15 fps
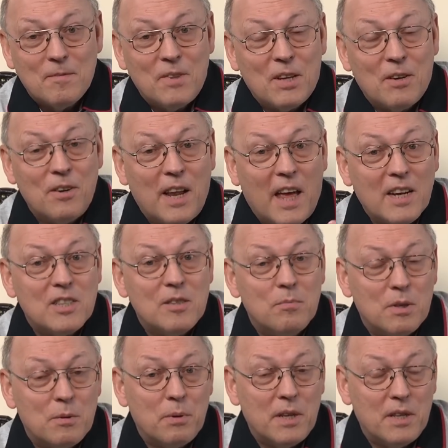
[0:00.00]
connection
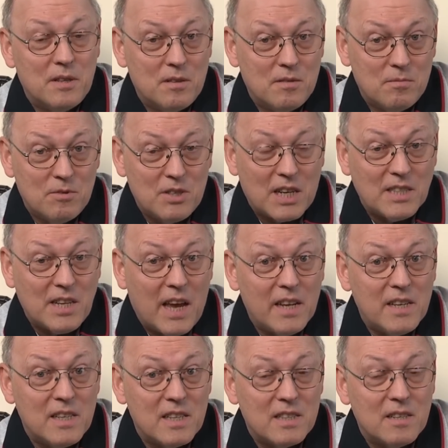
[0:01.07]
between Jack
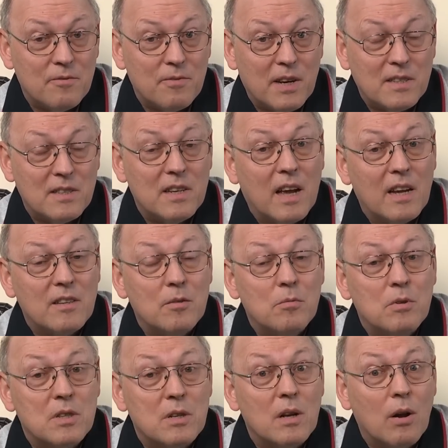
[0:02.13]
Daniel's and Frank Sinatra
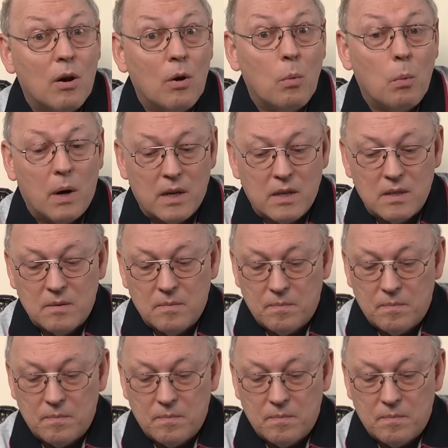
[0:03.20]
was a long one